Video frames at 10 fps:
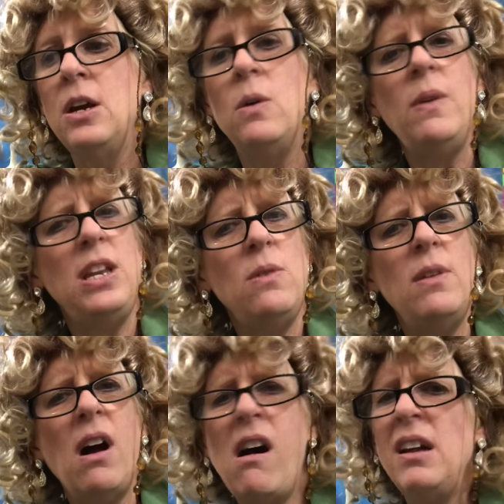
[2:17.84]
When you
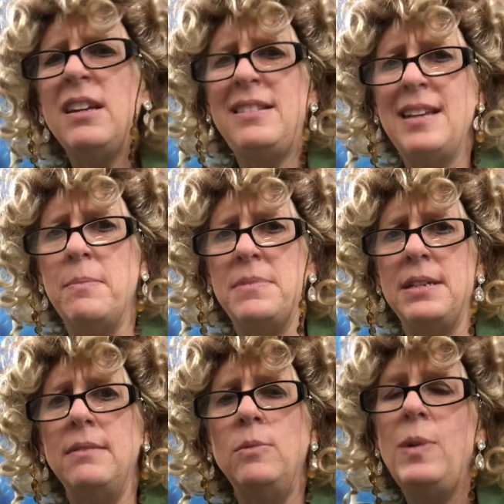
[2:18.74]
and I are
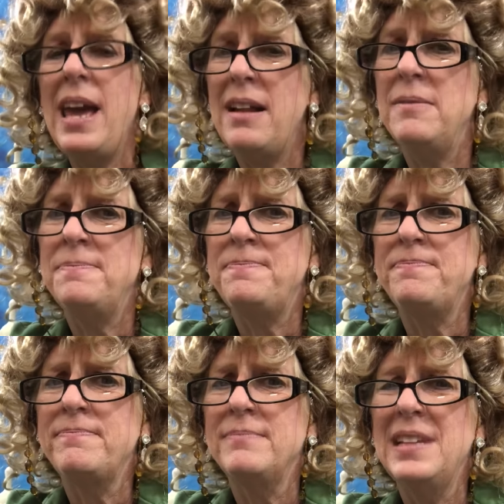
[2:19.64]
tempted, well,
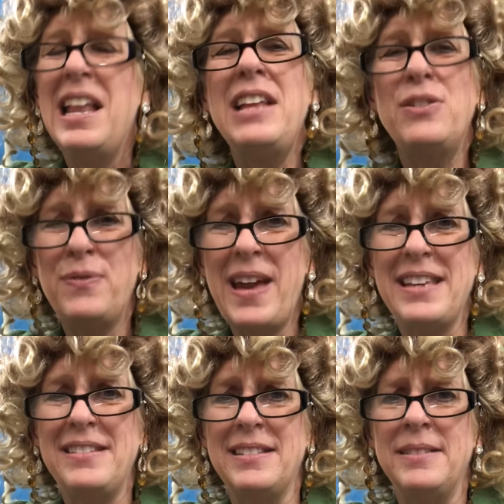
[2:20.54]
let's
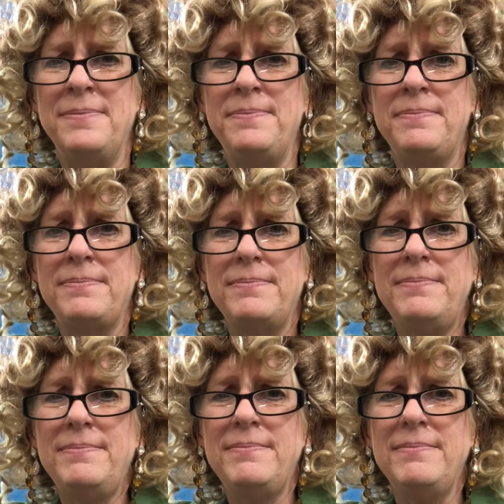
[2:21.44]
face it,
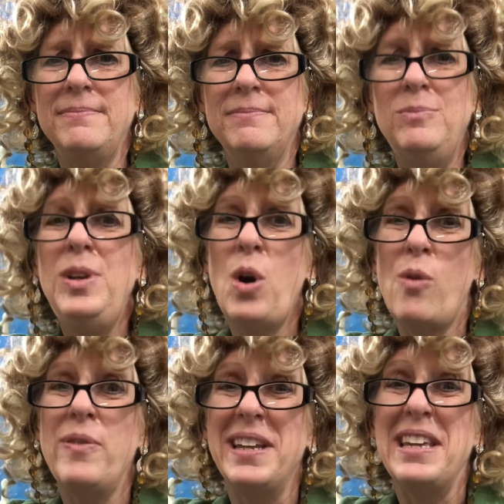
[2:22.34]
we
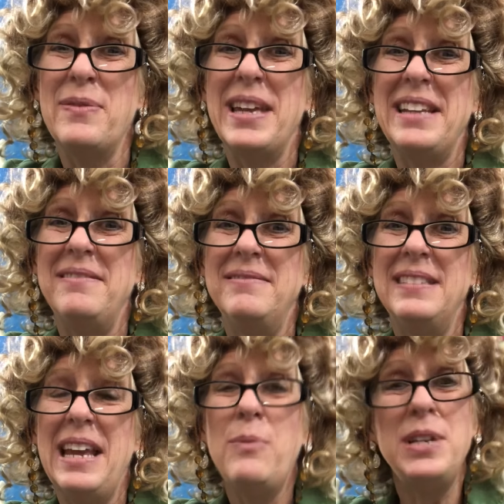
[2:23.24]
often give in,
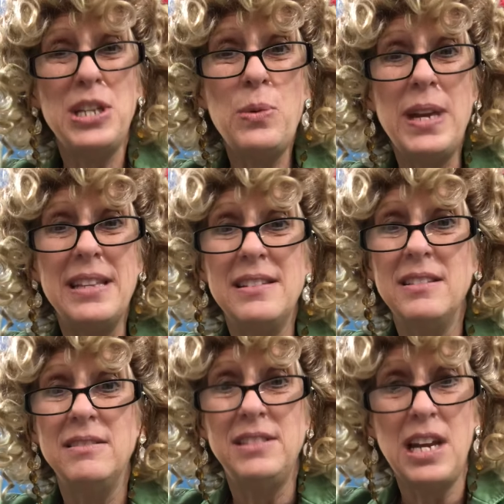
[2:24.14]
and we do it,
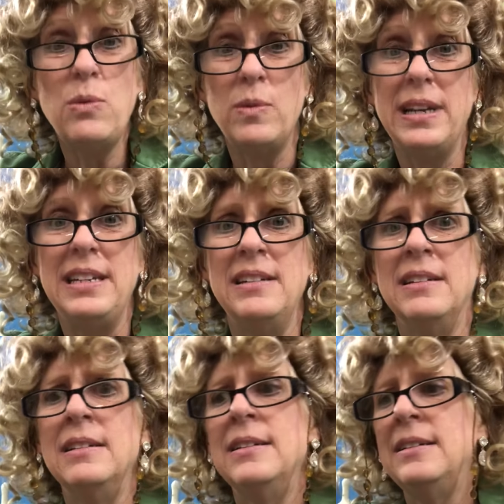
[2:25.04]
don't we?
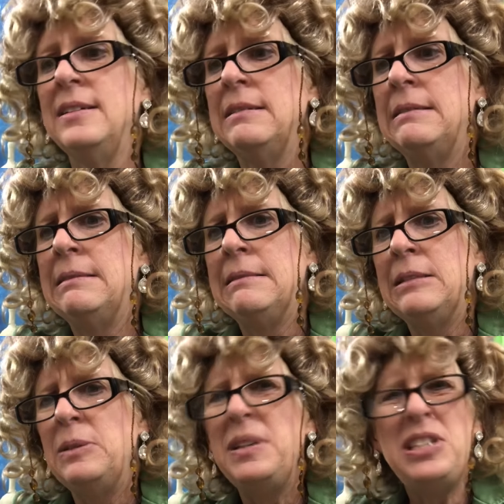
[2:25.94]

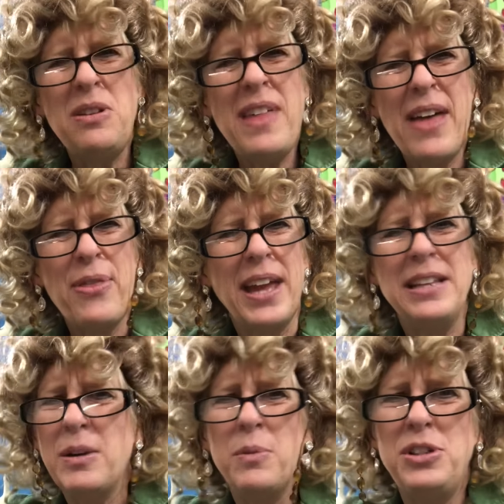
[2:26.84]
We do that thing
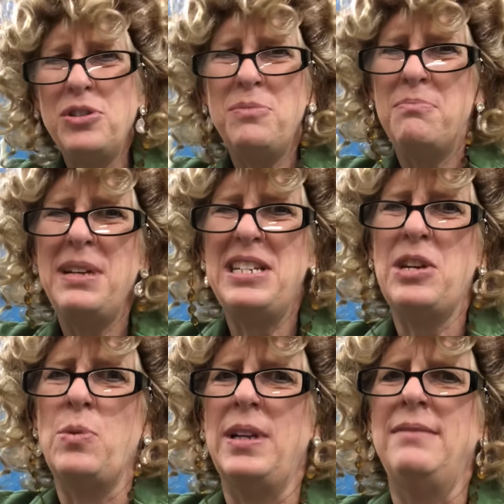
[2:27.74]
that we shouldn't be
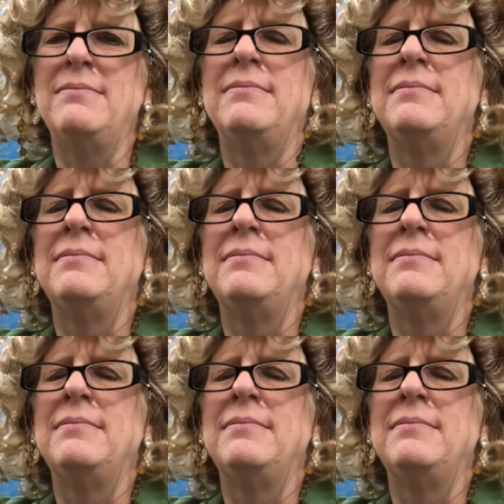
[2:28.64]
doing.